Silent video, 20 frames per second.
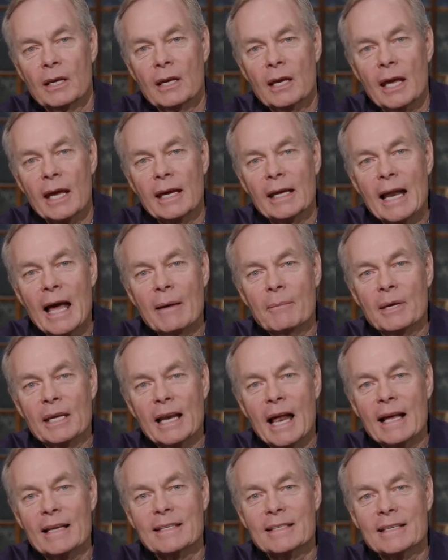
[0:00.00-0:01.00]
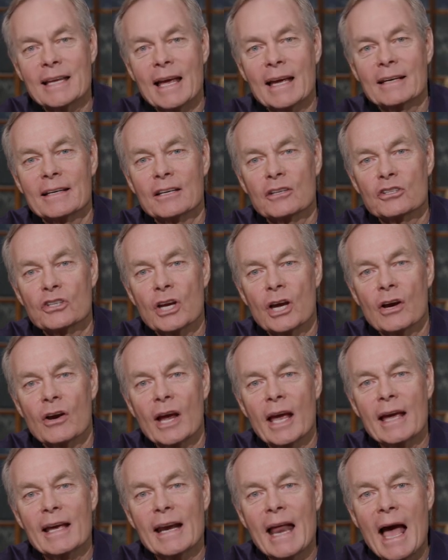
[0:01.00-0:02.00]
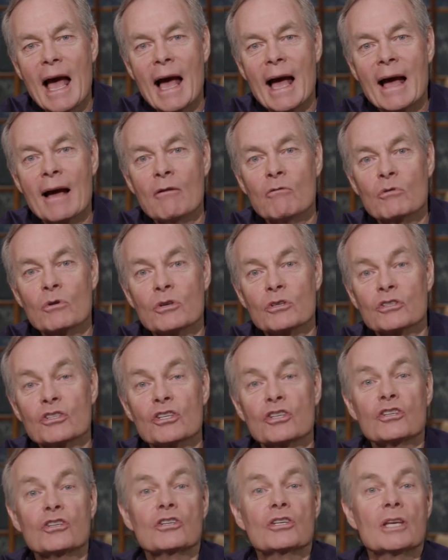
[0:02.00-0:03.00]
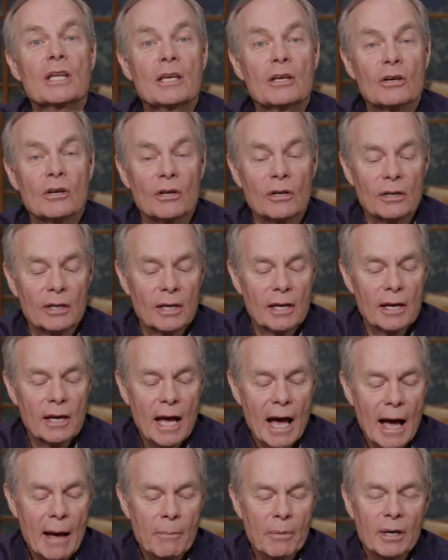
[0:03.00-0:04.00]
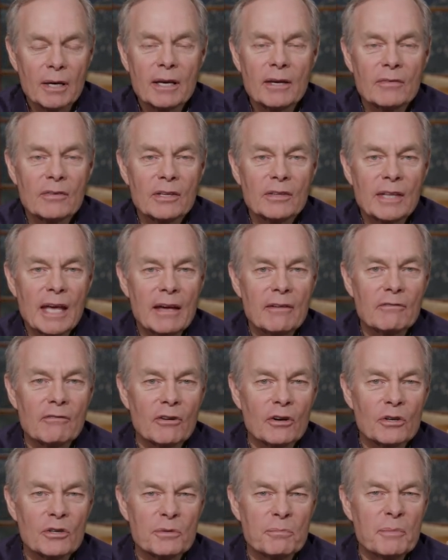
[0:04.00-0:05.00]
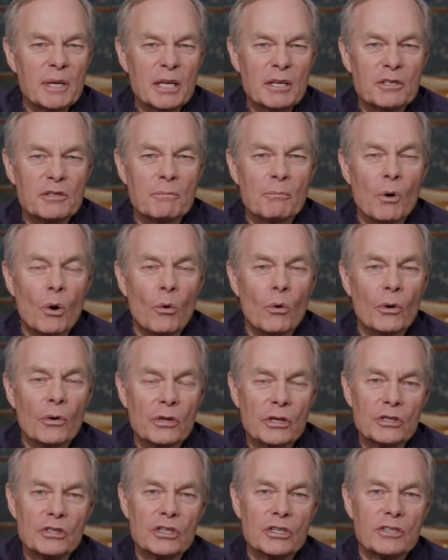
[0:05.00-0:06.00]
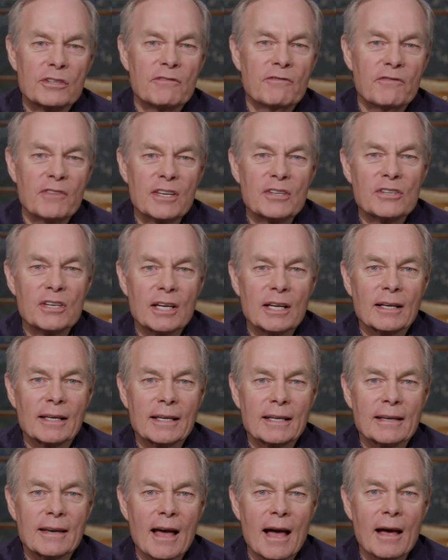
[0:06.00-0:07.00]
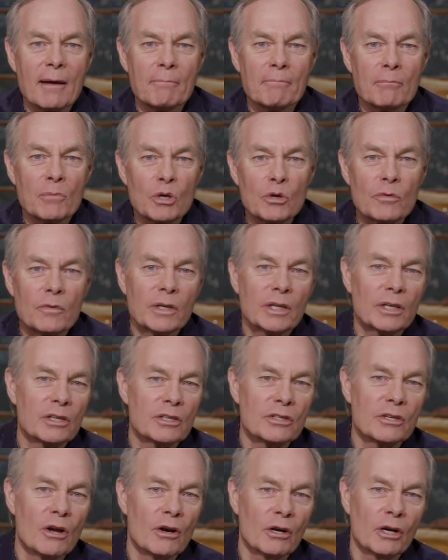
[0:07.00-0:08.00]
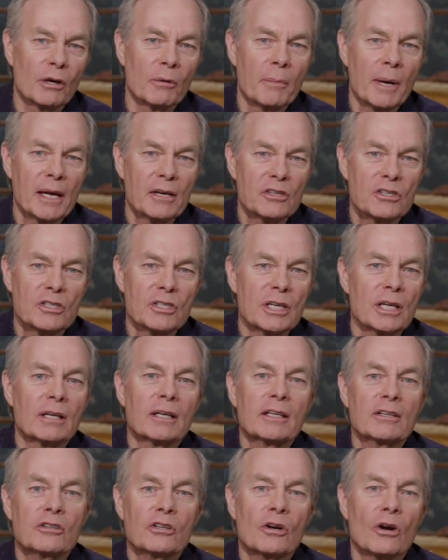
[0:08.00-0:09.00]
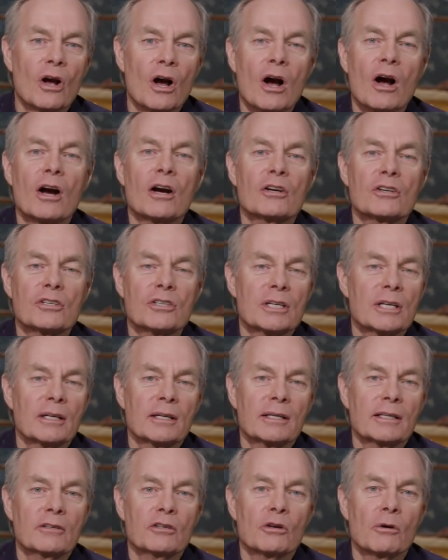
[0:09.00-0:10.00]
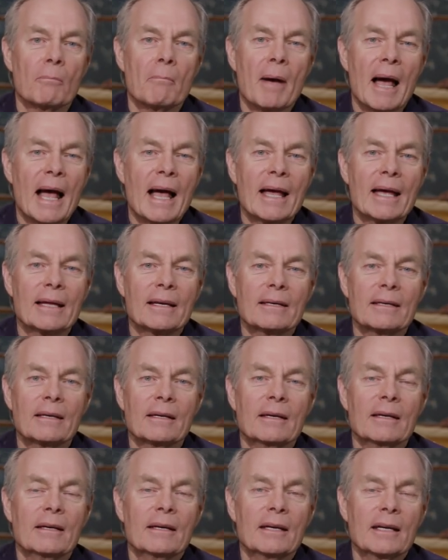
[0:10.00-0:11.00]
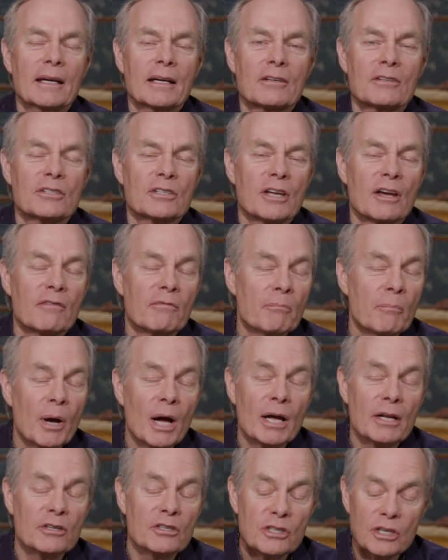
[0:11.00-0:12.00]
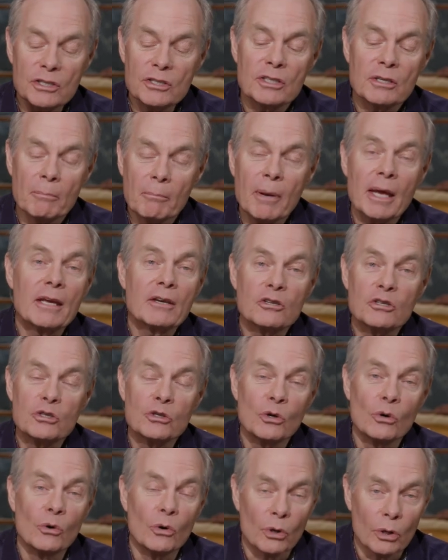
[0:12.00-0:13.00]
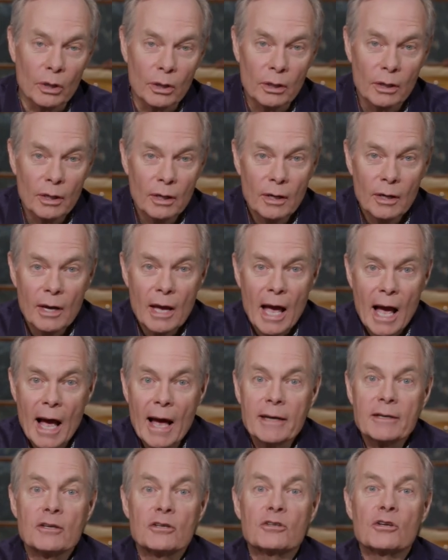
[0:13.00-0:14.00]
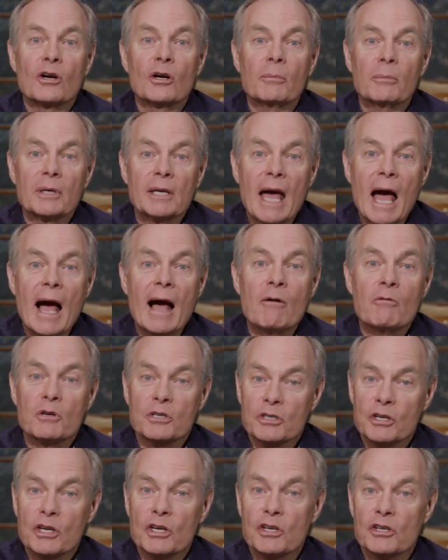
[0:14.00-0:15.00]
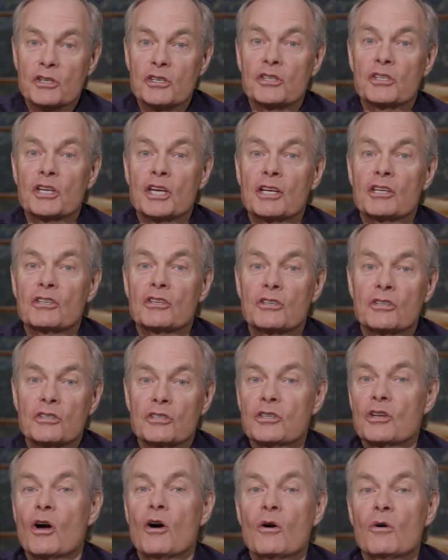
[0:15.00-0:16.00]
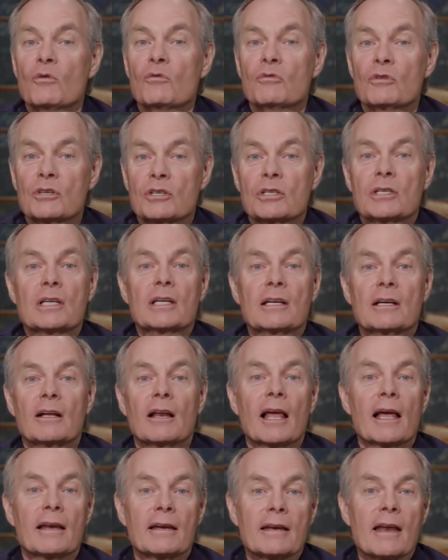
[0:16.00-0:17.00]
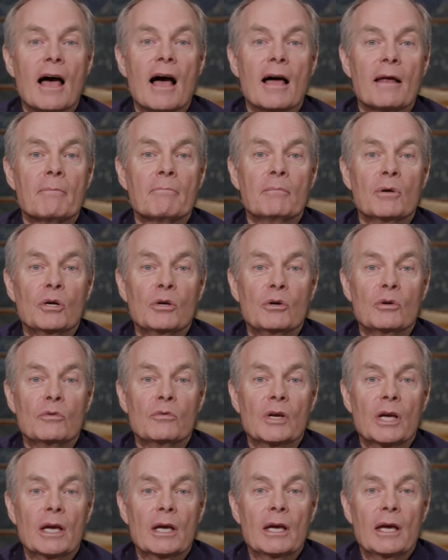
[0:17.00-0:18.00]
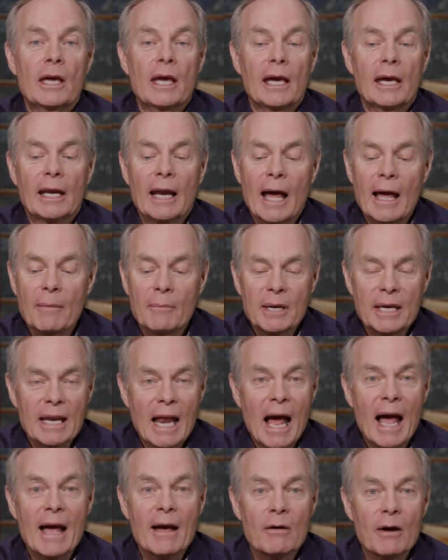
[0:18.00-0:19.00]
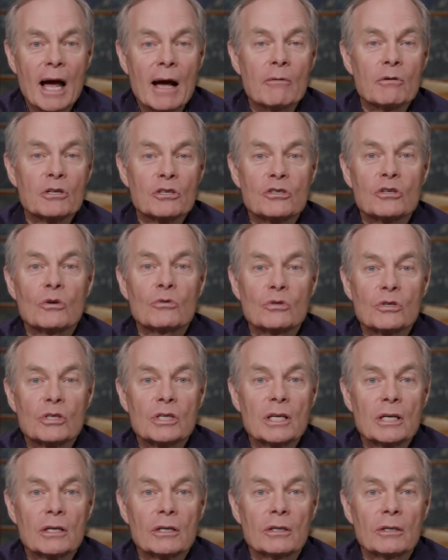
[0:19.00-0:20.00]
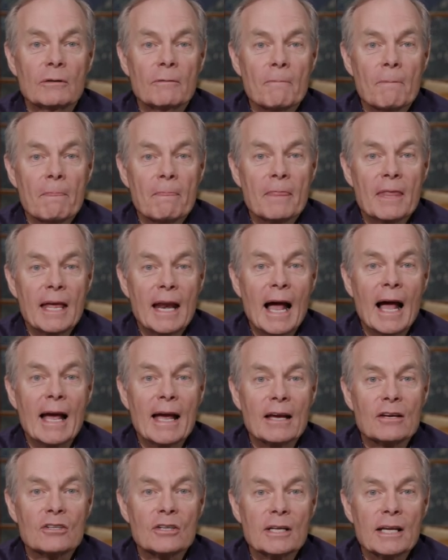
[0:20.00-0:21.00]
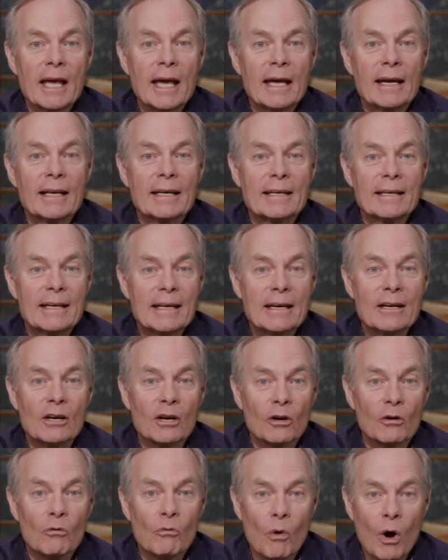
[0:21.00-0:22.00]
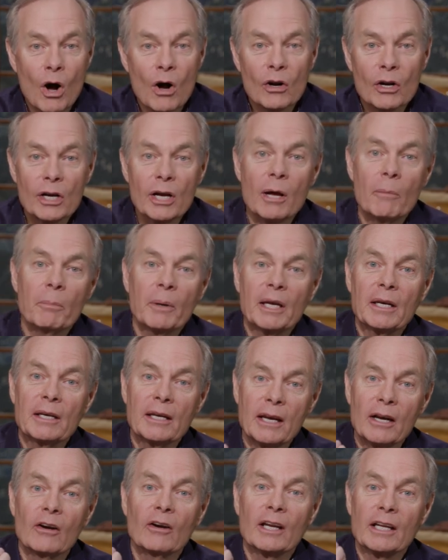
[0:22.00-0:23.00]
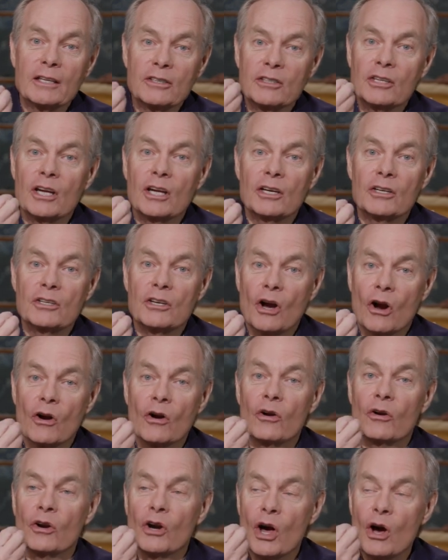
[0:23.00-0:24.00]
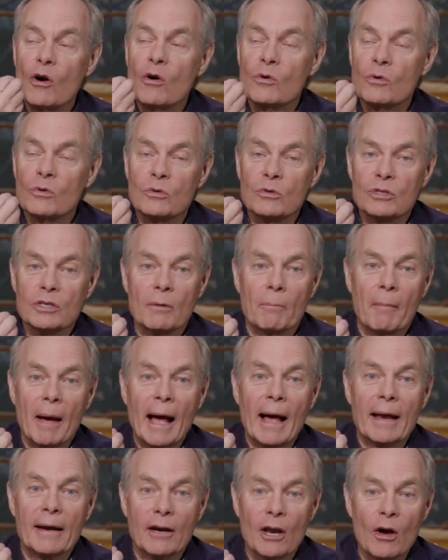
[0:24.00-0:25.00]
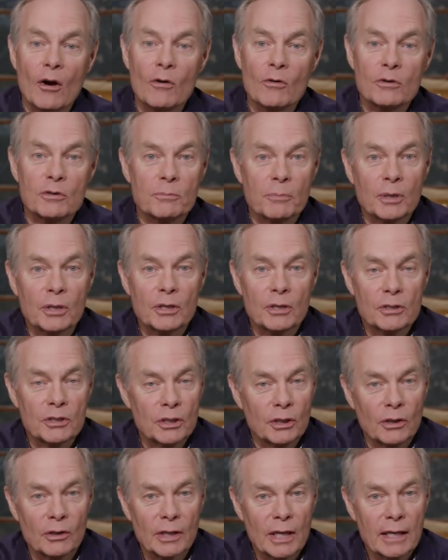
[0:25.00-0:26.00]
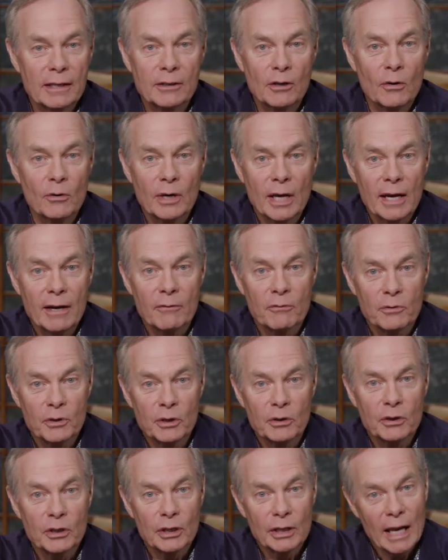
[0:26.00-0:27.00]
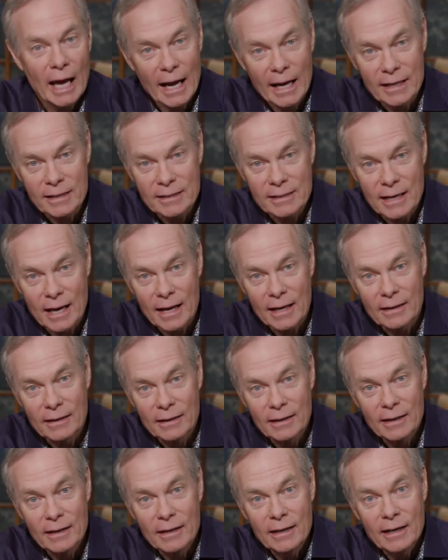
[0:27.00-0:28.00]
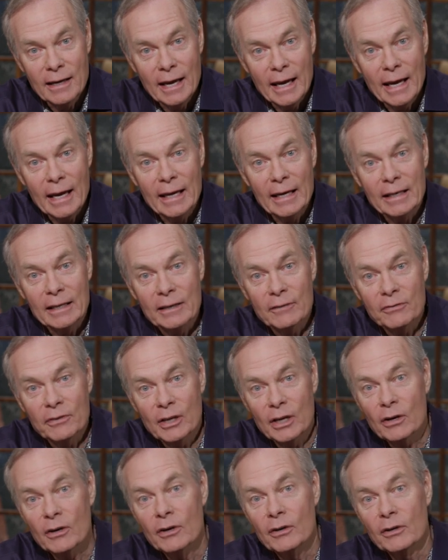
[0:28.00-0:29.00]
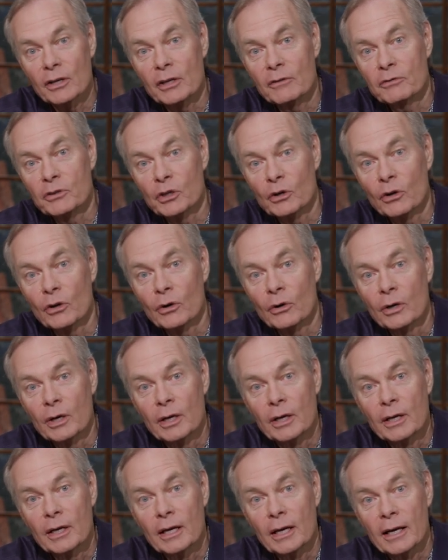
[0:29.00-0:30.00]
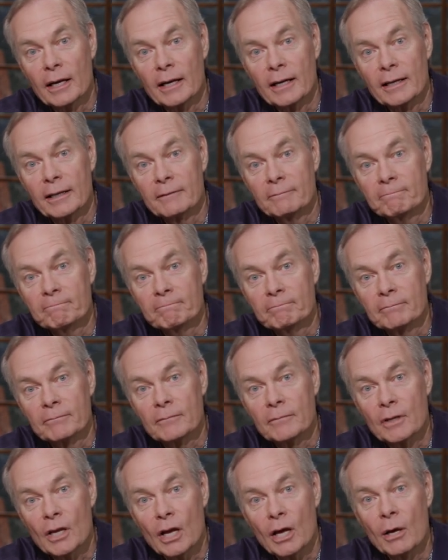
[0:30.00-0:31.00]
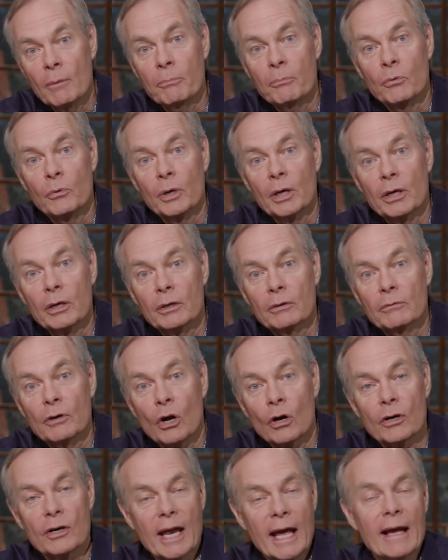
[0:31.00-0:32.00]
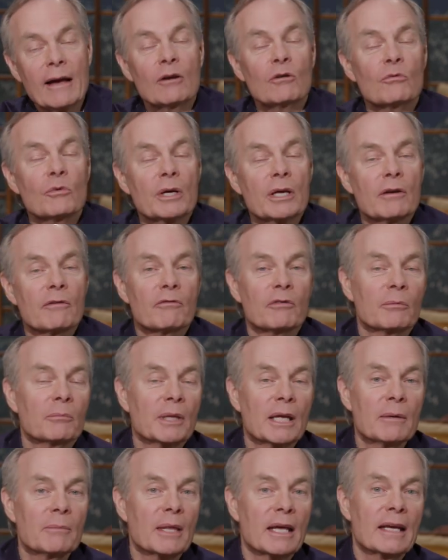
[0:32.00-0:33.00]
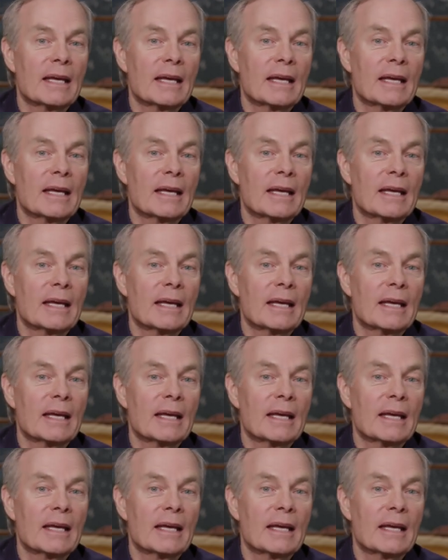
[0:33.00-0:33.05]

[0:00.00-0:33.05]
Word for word: and I mean, I sat in a chair, and I was still. I believe that that verse means more than just physically not moving. It's talking about stilling your heart, stilling your mind and stuff. But just to make sure, I determined I was going to sit stone still and not move. And I mean, I, I was so still that I actually had a deer walk up and nearly touch her nose to my nose because, you know, they don't have real good eyesight. And if they're, if you're, um, upwind or downwind from them. They